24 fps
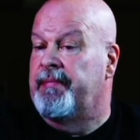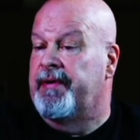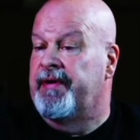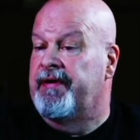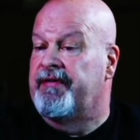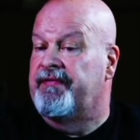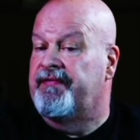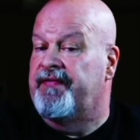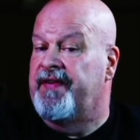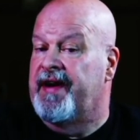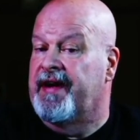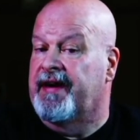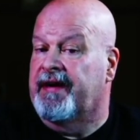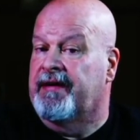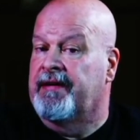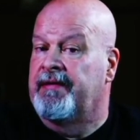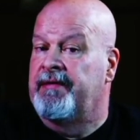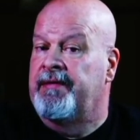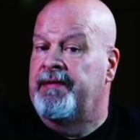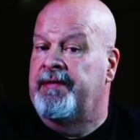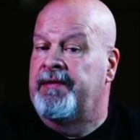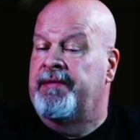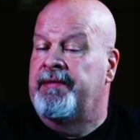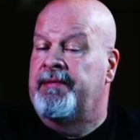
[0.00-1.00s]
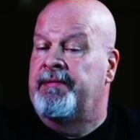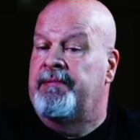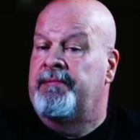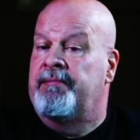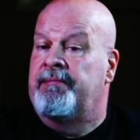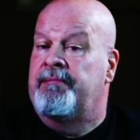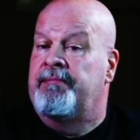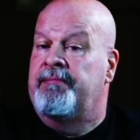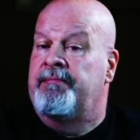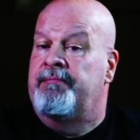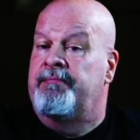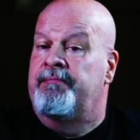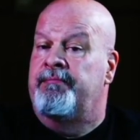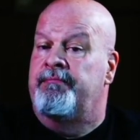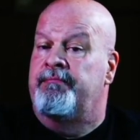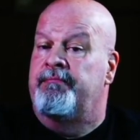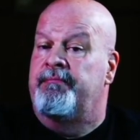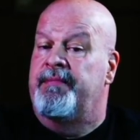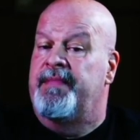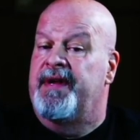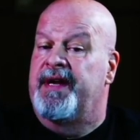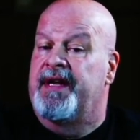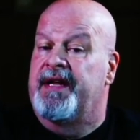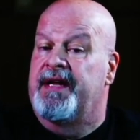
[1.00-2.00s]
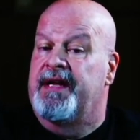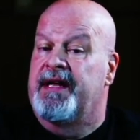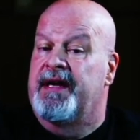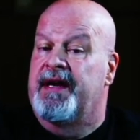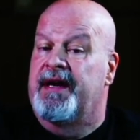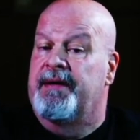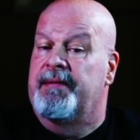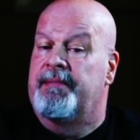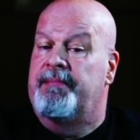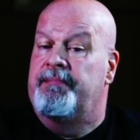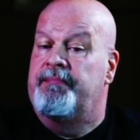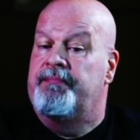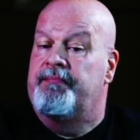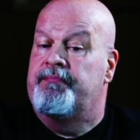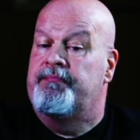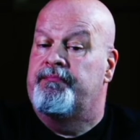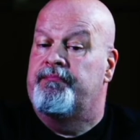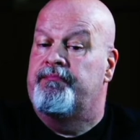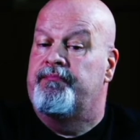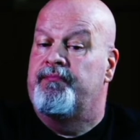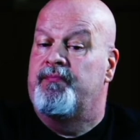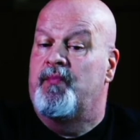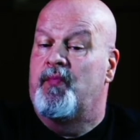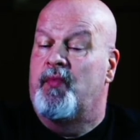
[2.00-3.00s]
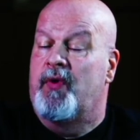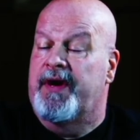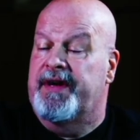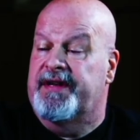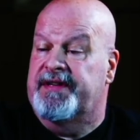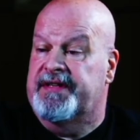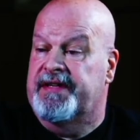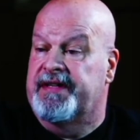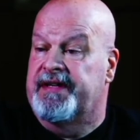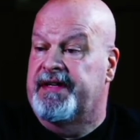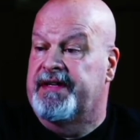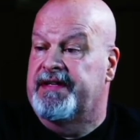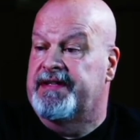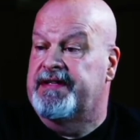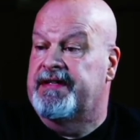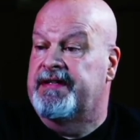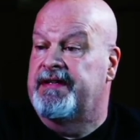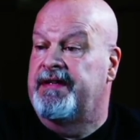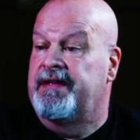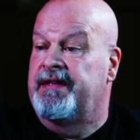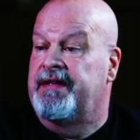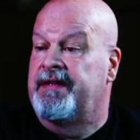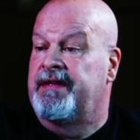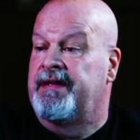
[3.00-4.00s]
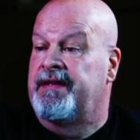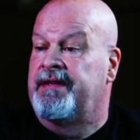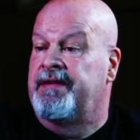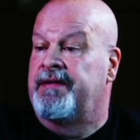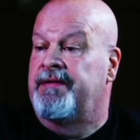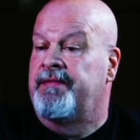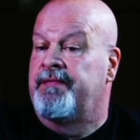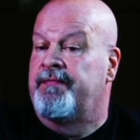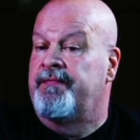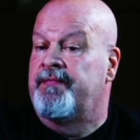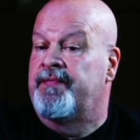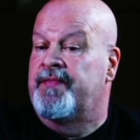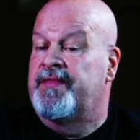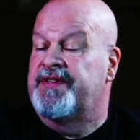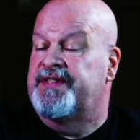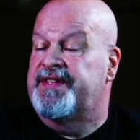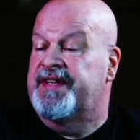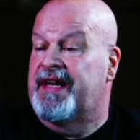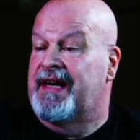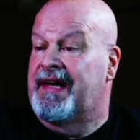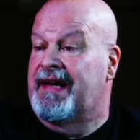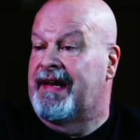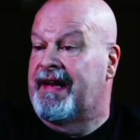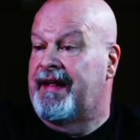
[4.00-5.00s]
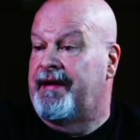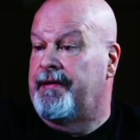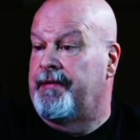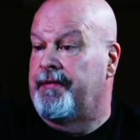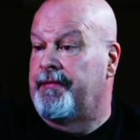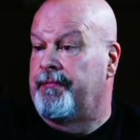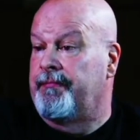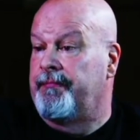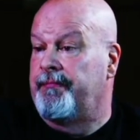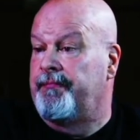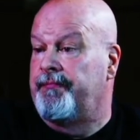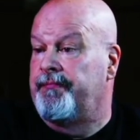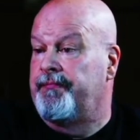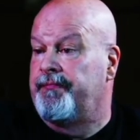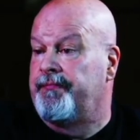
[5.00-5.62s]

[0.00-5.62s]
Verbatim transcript: But in fact, many residents settle down.